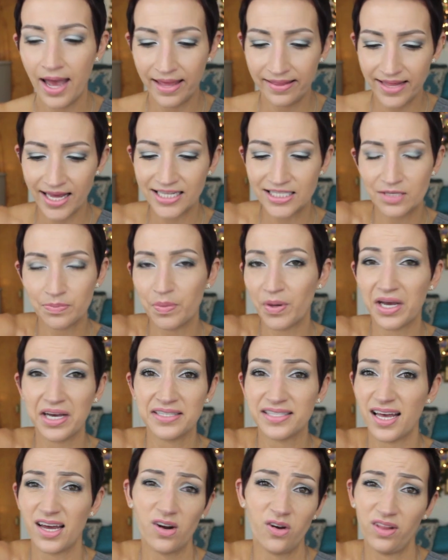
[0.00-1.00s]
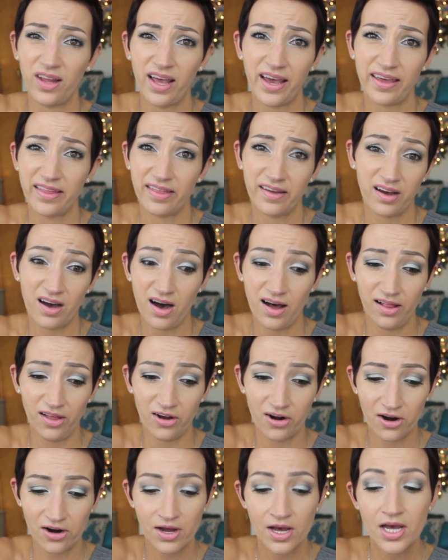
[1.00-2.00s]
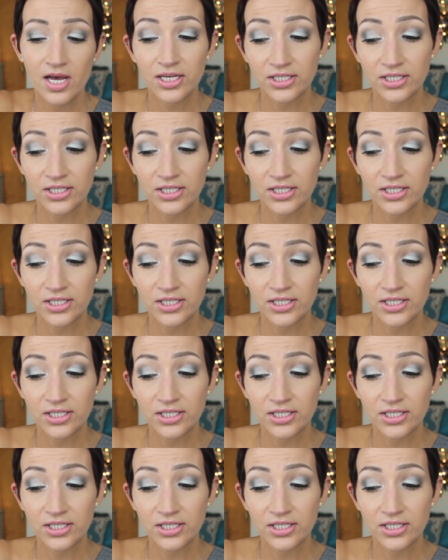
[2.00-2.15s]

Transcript: and that's because I don't like the color.